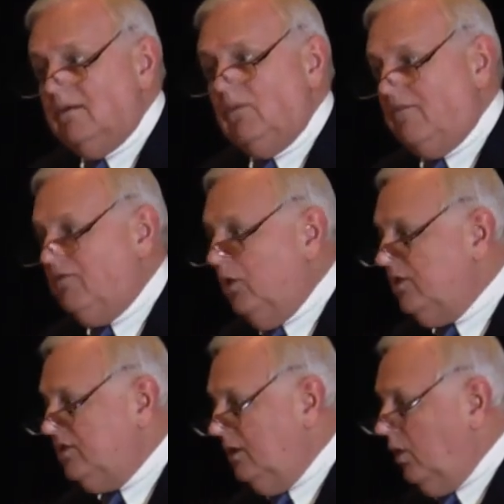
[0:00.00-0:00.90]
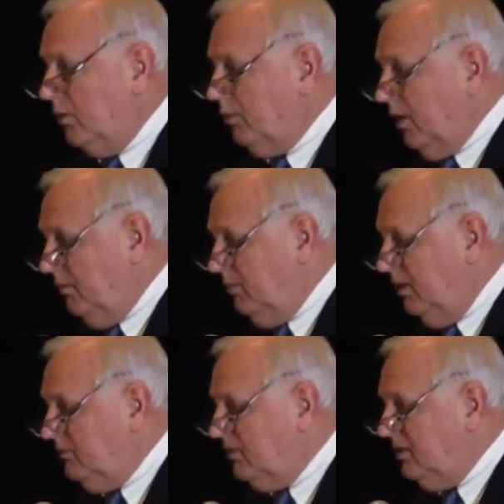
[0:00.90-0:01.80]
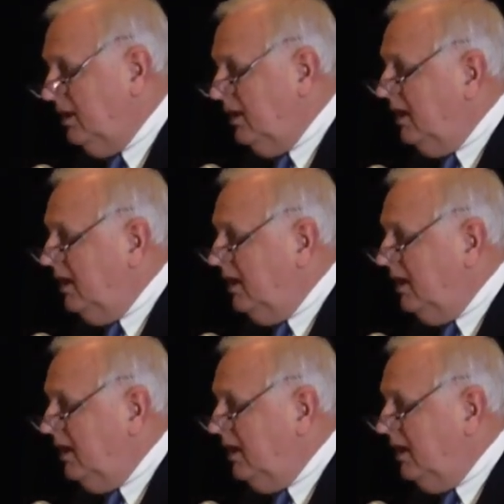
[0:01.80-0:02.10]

by focusing on problems